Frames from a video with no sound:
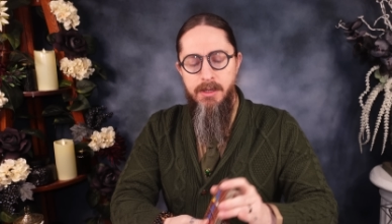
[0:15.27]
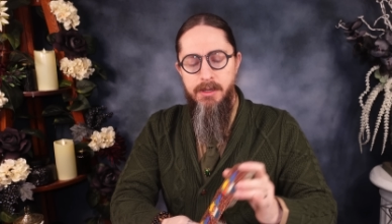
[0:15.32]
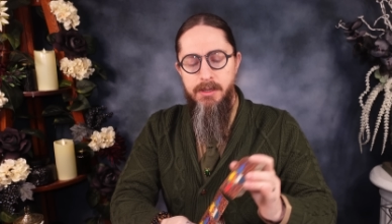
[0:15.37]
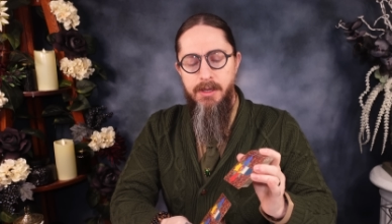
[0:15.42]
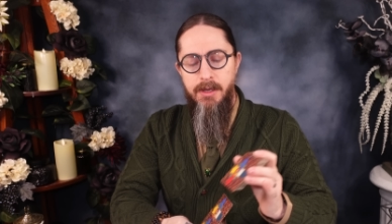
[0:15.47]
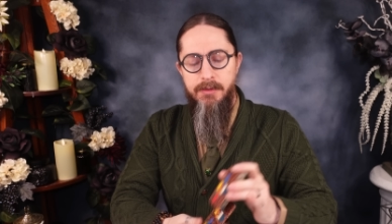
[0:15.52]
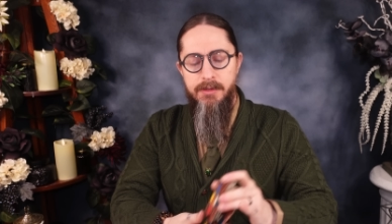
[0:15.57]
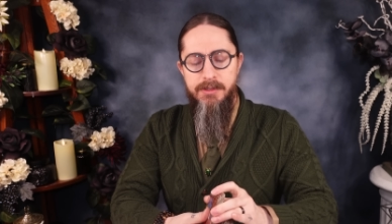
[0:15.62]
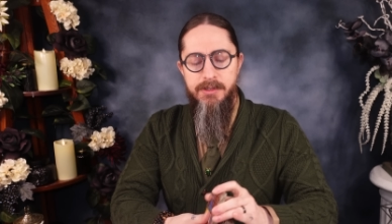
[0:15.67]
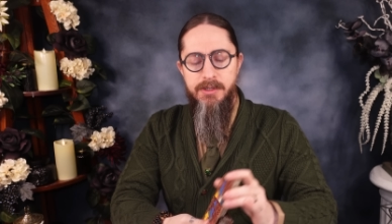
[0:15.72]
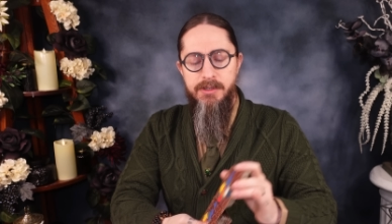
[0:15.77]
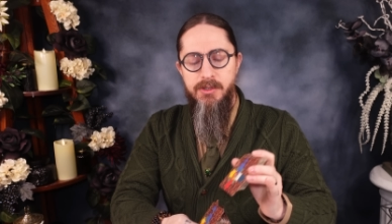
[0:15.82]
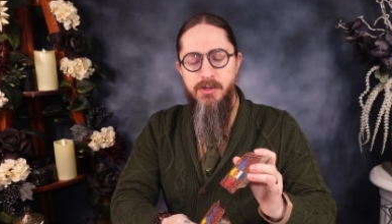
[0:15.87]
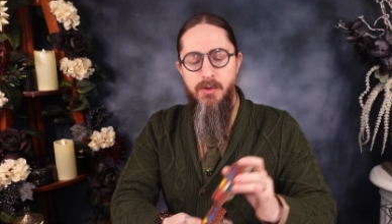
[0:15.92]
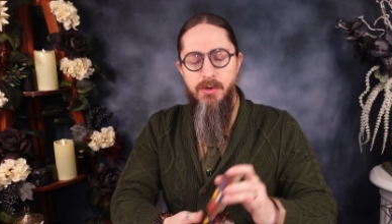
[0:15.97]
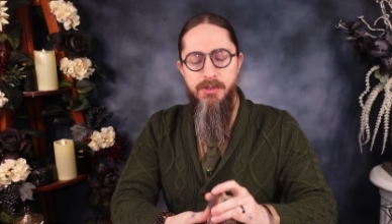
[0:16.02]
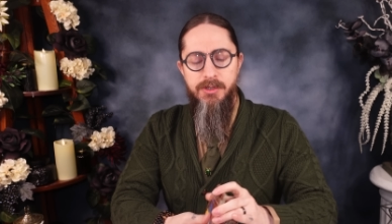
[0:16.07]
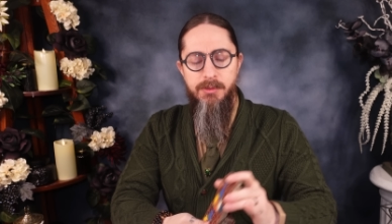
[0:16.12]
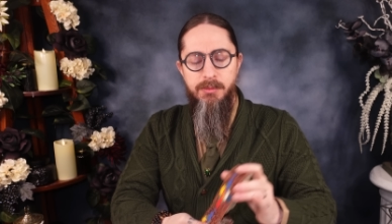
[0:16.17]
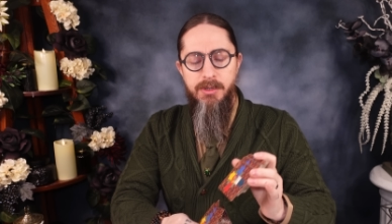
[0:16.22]
Now, this is
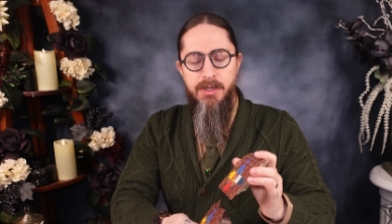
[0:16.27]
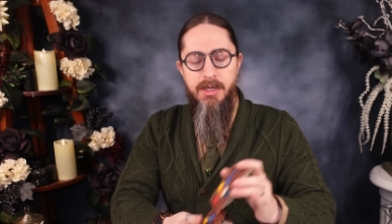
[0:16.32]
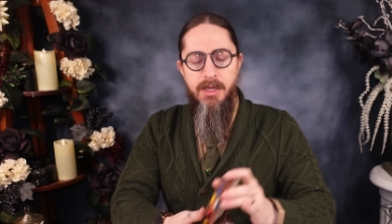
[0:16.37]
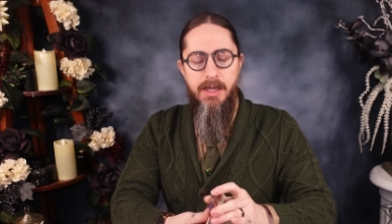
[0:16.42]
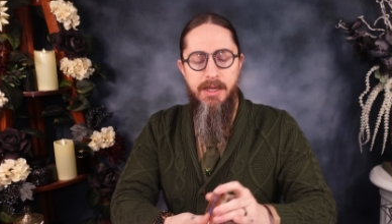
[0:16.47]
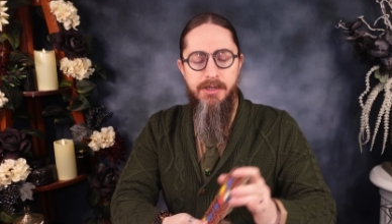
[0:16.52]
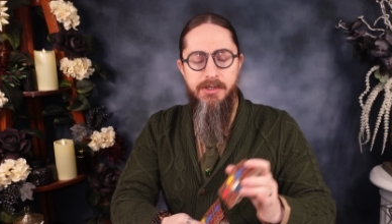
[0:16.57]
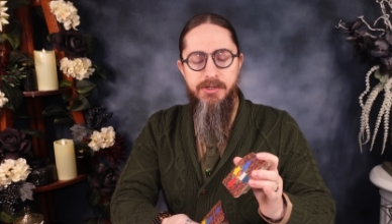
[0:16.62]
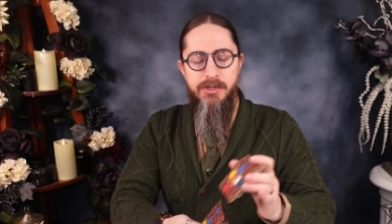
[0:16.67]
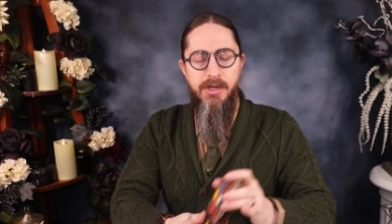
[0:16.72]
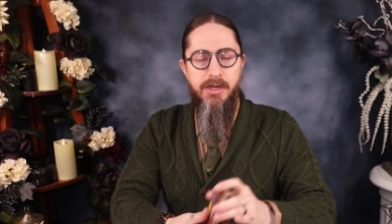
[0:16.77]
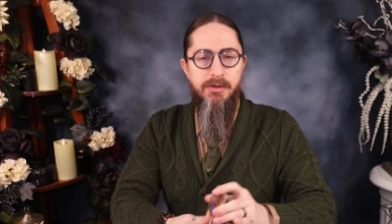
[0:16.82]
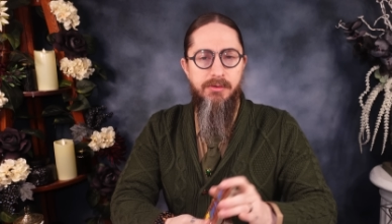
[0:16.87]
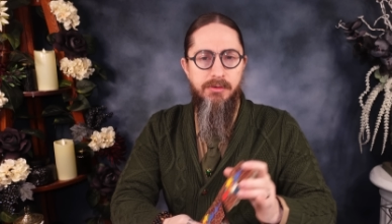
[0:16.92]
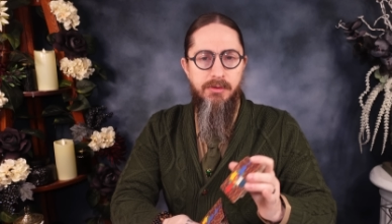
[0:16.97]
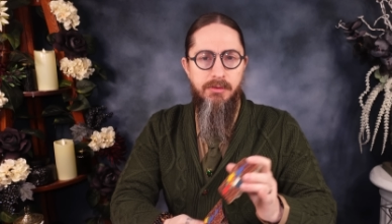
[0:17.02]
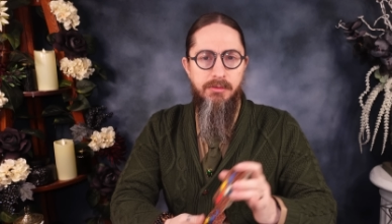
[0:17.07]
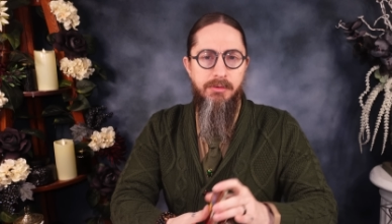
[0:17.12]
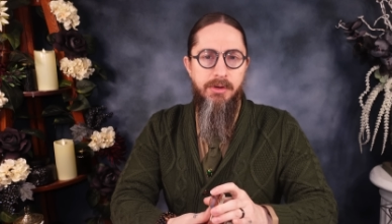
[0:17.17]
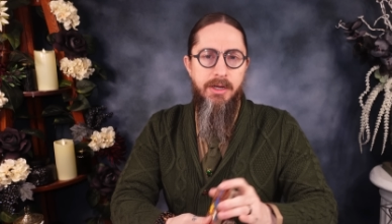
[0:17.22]
going to be a
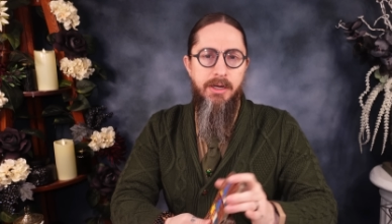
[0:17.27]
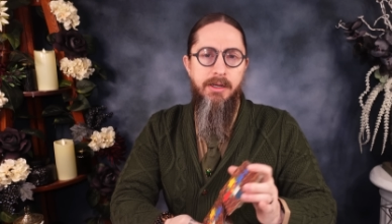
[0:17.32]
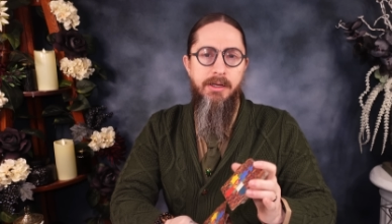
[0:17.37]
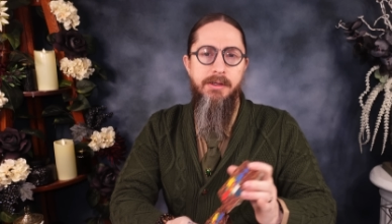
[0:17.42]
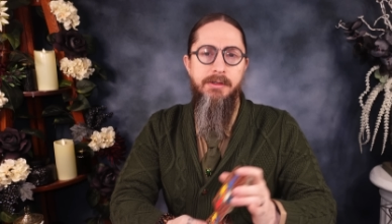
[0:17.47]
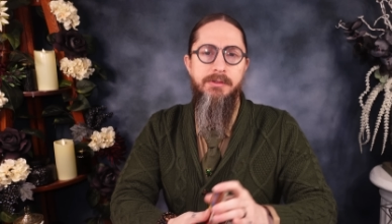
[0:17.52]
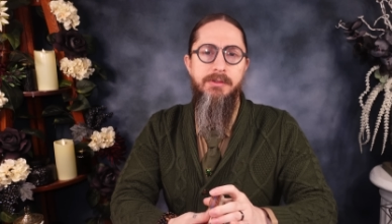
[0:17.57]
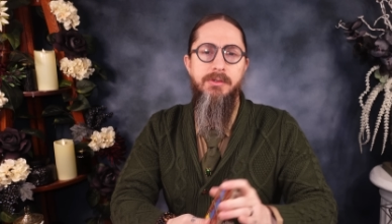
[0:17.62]
general reading,